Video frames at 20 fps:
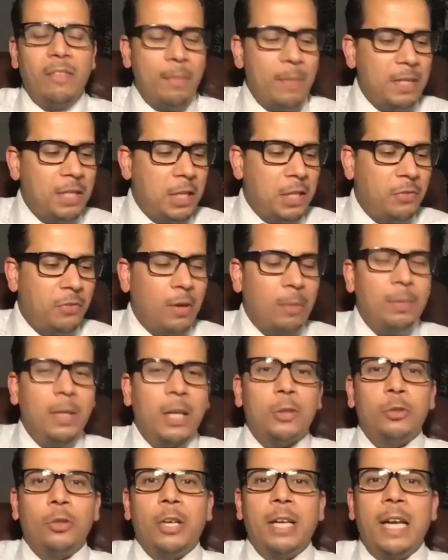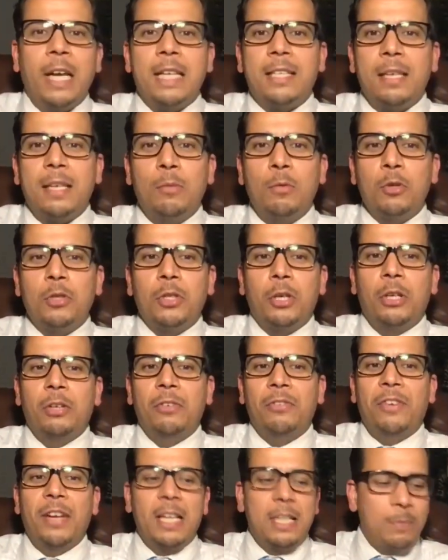a message from Dr. Yasir Musa on
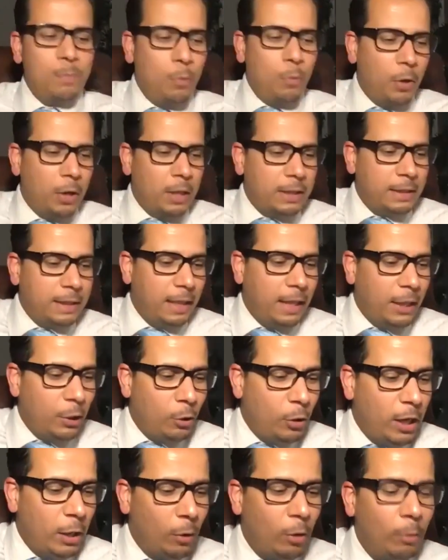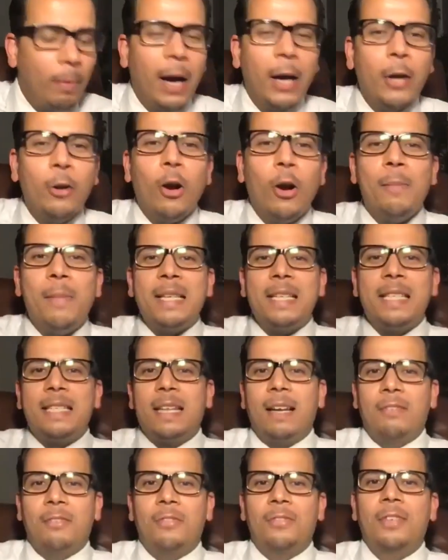Facebook telling you he will buy you a
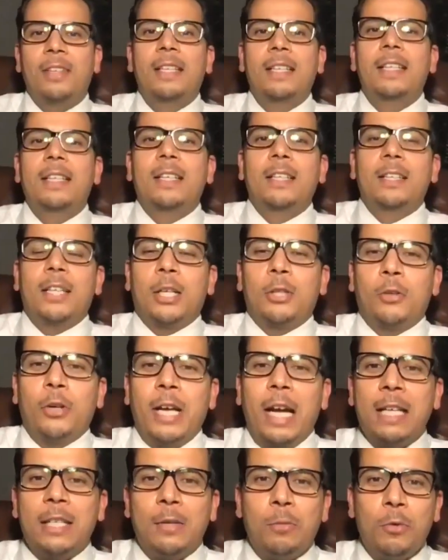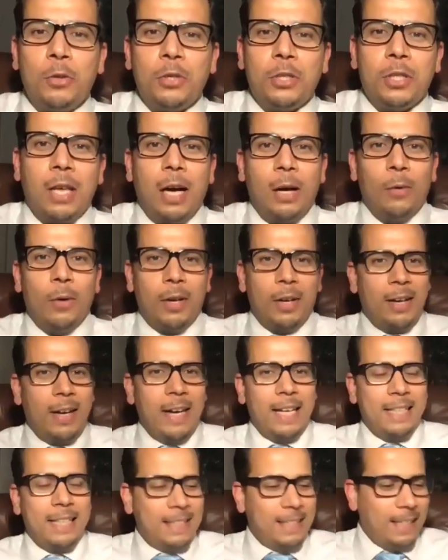mansaf. Dr. Yasser Musa, our
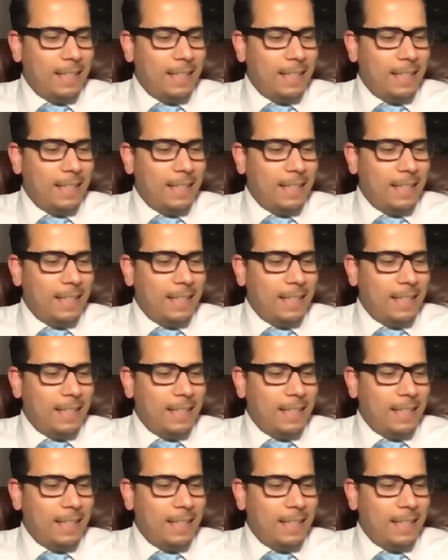great